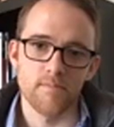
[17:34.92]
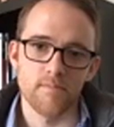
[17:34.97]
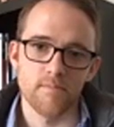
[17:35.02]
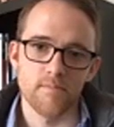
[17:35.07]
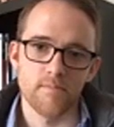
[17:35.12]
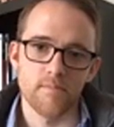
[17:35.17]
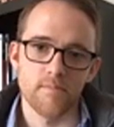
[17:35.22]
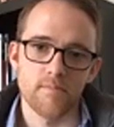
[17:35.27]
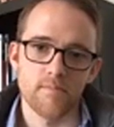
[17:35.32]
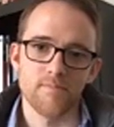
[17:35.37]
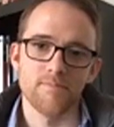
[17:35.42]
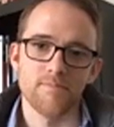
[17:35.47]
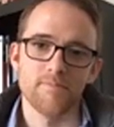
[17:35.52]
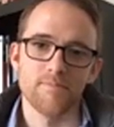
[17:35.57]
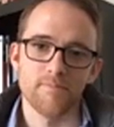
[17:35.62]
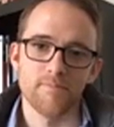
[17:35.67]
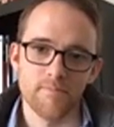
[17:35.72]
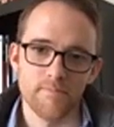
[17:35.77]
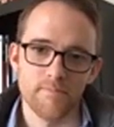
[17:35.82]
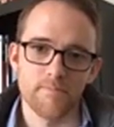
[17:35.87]

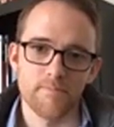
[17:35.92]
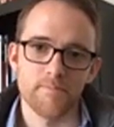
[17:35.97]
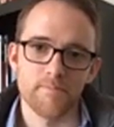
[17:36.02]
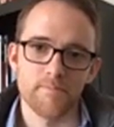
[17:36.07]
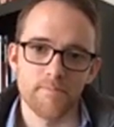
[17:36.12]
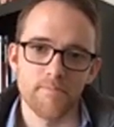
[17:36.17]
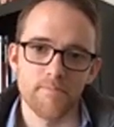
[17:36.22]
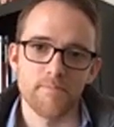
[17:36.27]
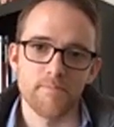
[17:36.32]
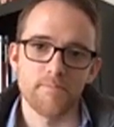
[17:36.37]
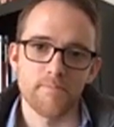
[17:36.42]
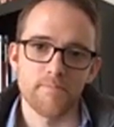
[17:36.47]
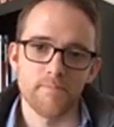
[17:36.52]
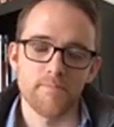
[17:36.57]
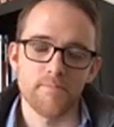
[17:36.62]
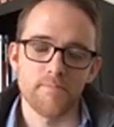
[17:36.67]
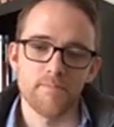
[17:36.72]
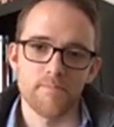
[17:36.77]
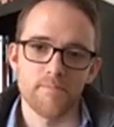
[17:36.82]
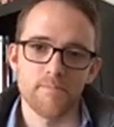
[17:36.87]

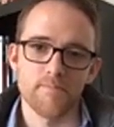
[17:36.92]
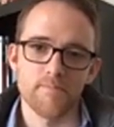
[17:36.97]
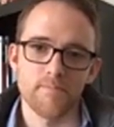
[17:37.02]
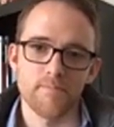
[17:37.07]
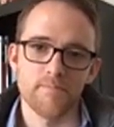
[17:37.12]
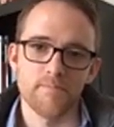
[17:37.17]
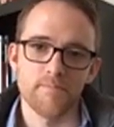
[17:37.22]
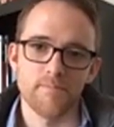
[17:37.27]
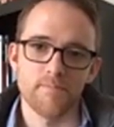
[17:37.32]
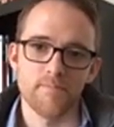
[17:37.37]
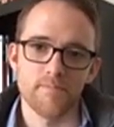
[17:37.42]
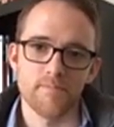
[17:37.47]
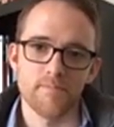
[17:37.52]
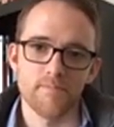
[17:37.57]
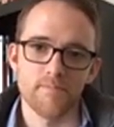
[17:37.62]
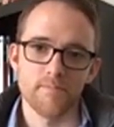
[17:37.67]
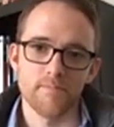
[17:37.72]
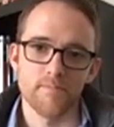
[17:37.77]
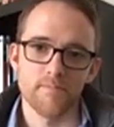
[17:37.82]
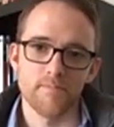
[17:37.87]

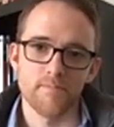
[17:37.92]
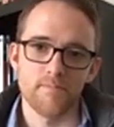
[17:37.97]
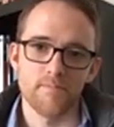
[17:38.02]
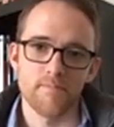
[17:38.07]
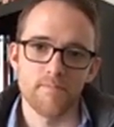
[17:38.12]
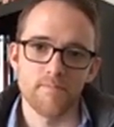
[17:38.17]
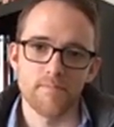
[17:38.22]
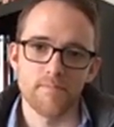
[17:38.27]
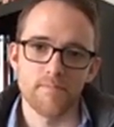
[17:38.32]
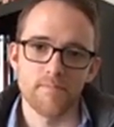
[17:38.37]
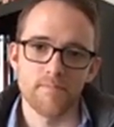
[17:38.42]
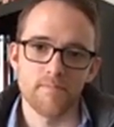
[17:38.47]
This person isn't speaking.